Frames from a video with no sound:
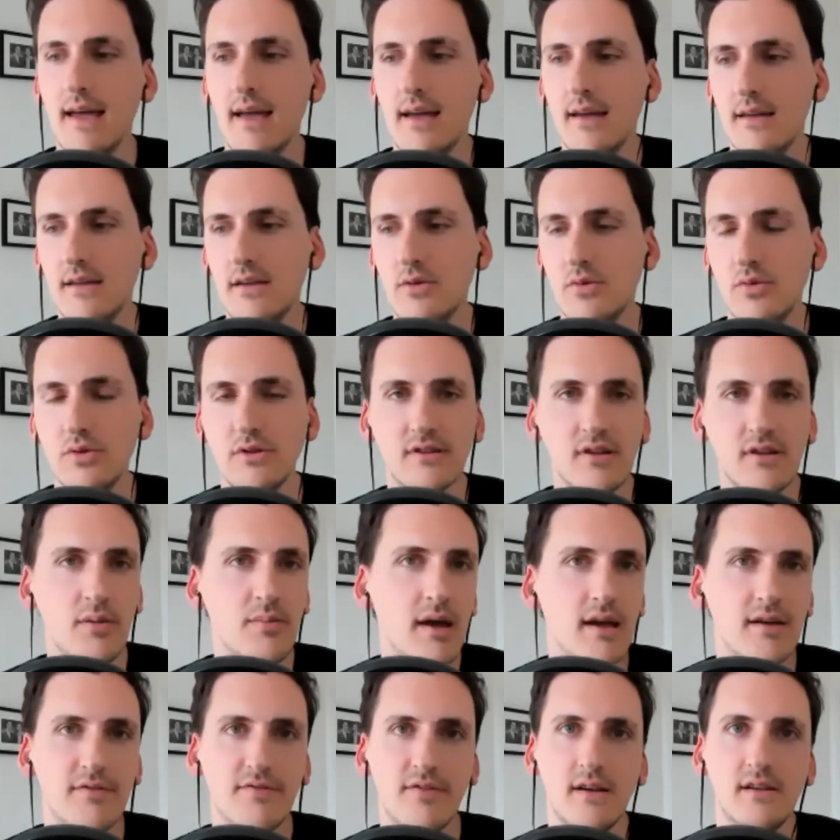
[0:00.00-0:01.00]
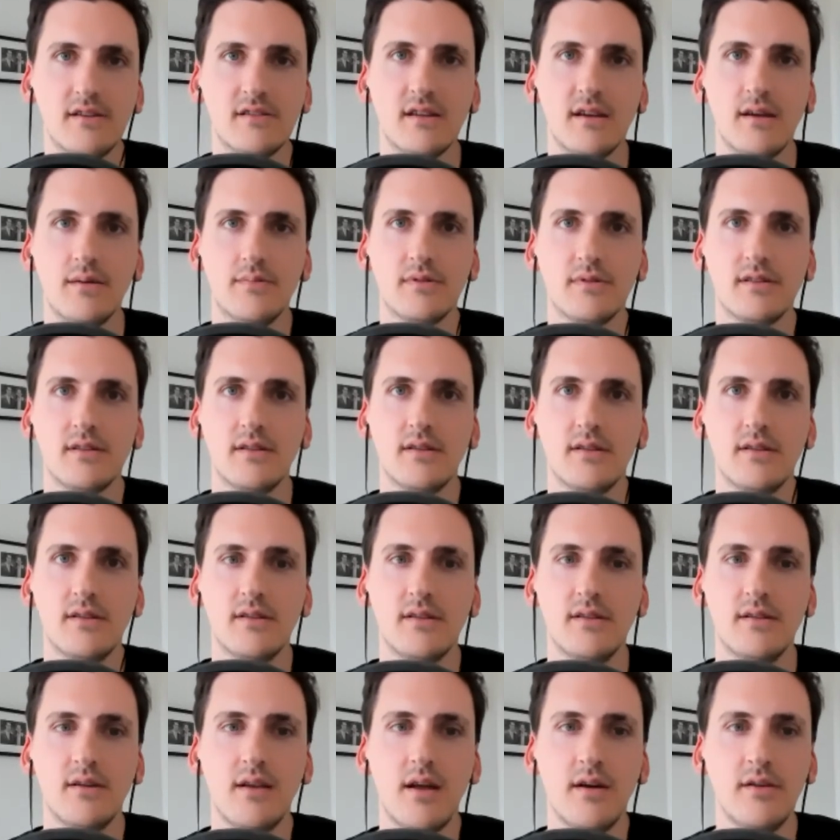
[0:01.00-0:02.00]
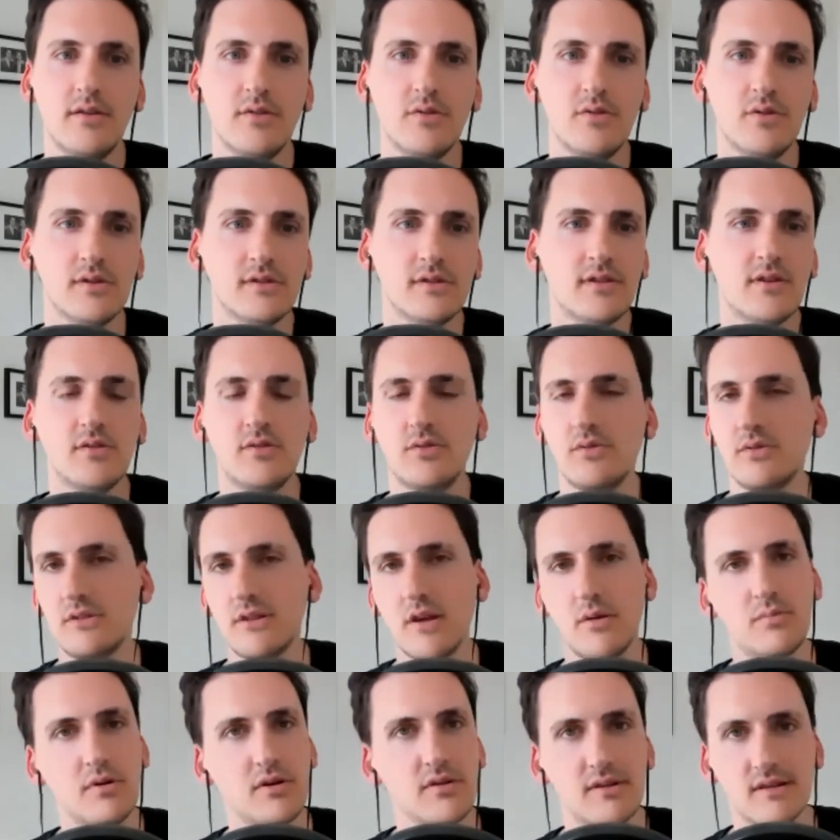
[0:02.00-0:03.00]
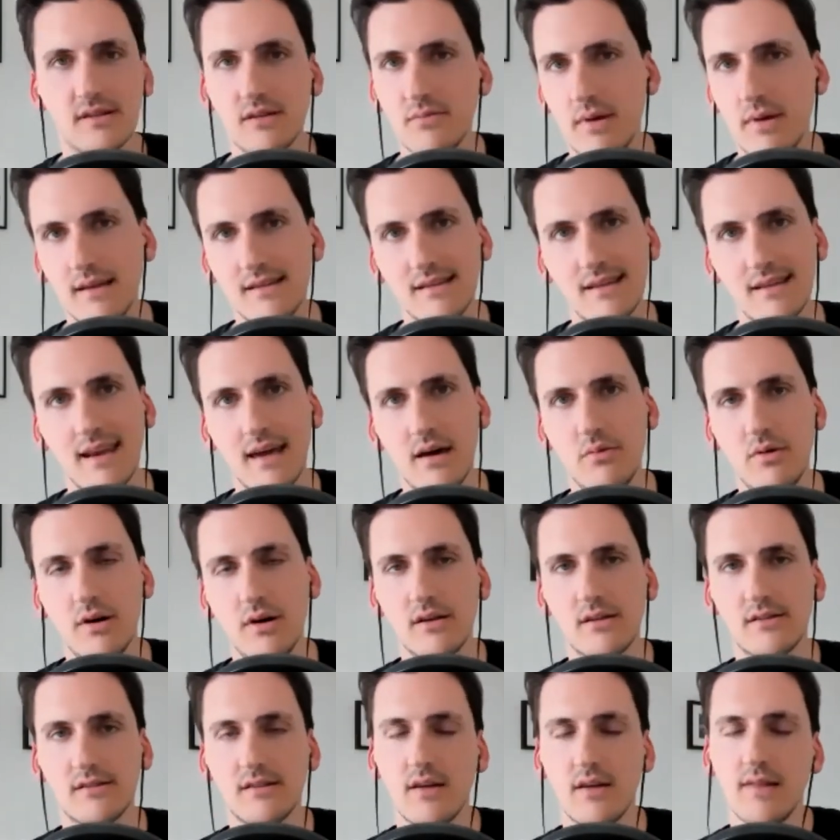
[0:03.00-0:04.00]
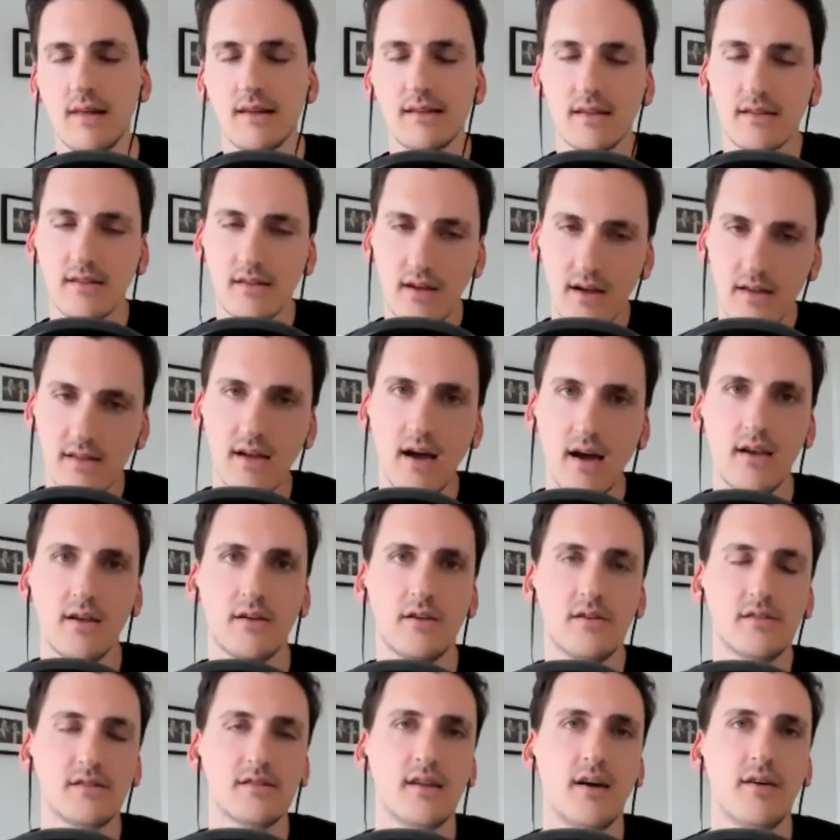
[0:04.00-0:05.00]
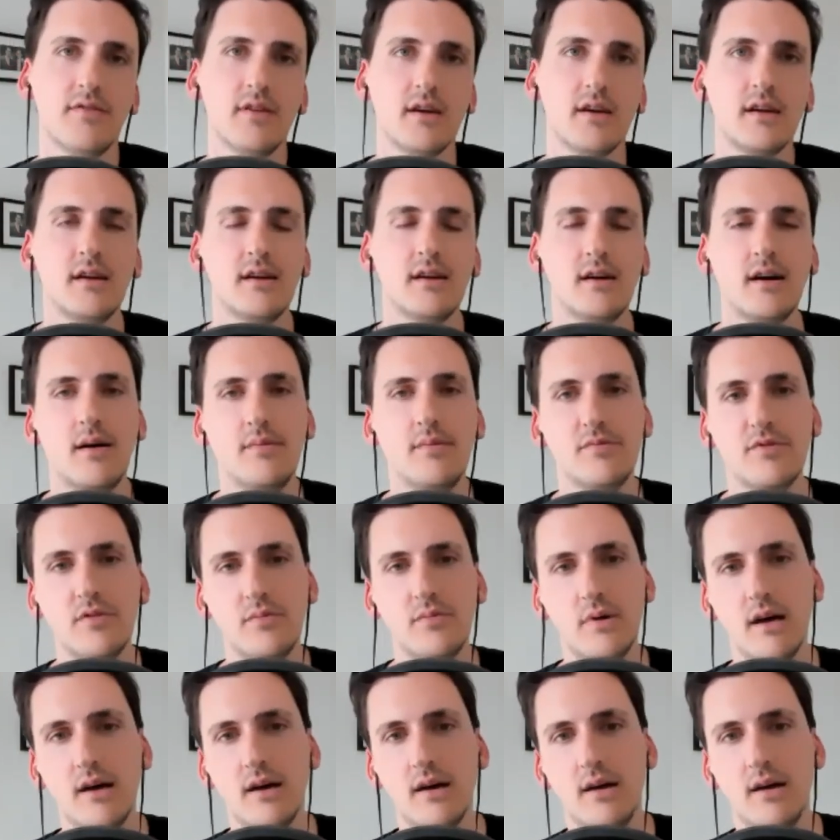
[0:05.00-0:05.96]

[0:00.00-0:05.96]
you also make friendships, you know, you also, also build this amazing network. So there's a, a ton of good stuff that can come from it. one